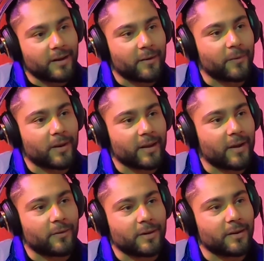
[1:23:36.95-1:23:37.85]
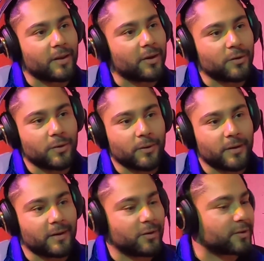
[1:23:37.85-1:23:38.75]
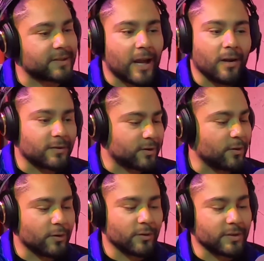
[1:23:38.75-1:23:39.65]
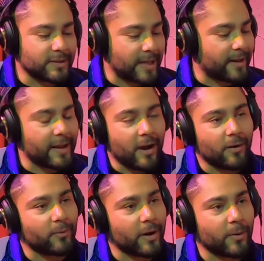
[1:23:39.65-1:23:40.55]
And I feel like everything that you're doing, your style too, you just stand out right